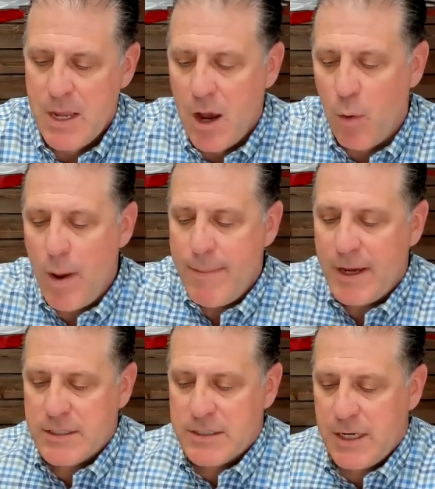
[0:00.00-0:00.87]
A
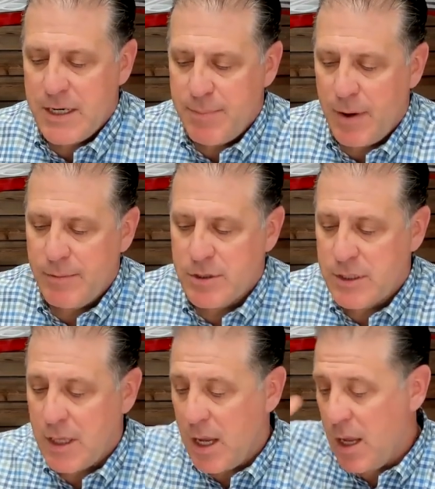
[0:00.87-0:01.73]
WebEx study
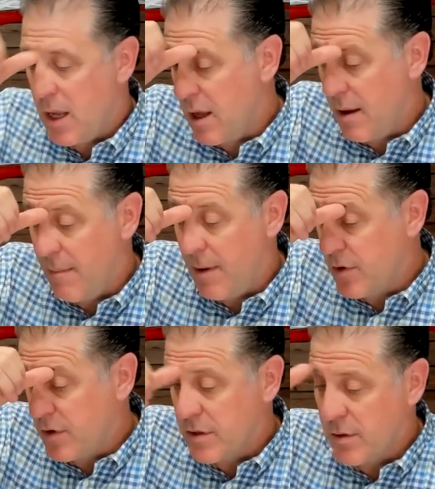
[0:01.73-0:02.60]
published uh, a
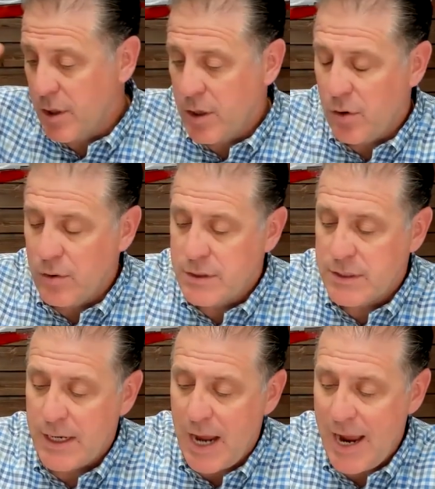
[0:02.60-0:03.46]
month or so ago
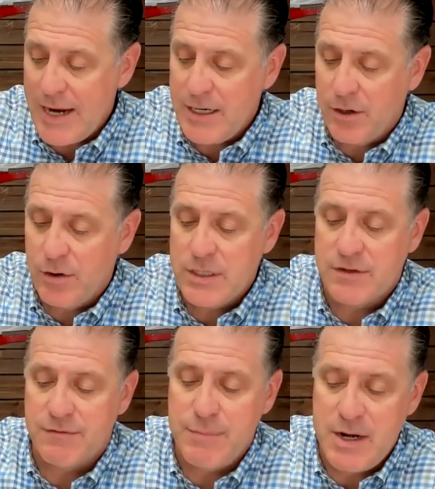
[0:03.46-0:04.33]
said high
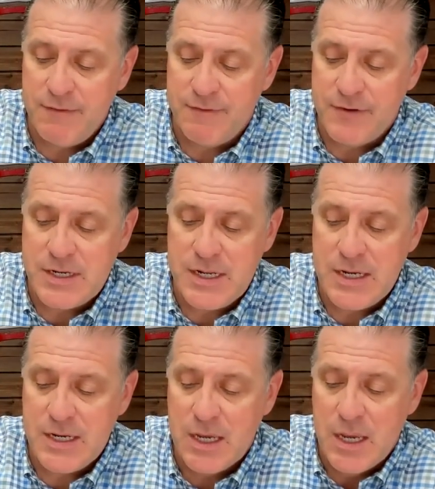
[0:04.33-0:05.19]
degrees of meeting
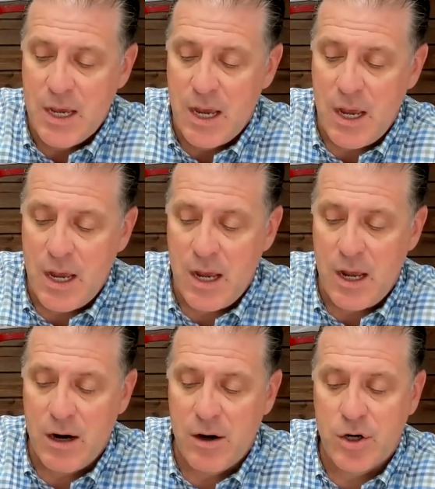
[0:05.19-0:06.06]
fatigue
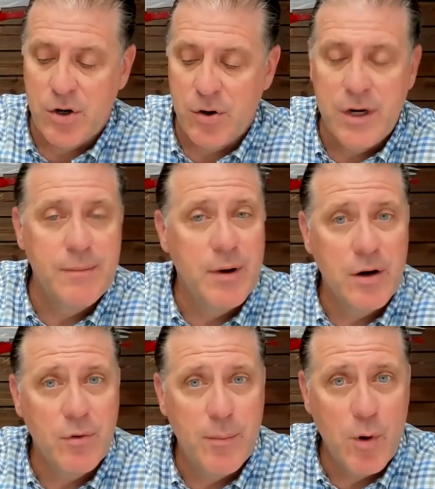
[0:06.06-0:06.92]
uh, are occurring
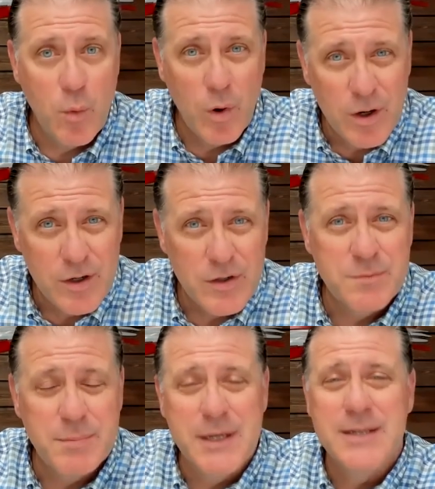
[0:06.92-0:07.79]
among remote workers
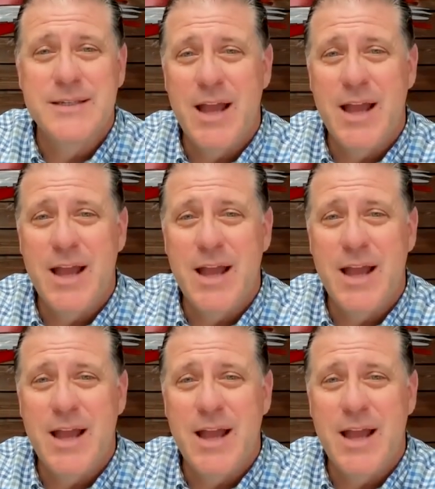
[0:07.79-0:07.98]
because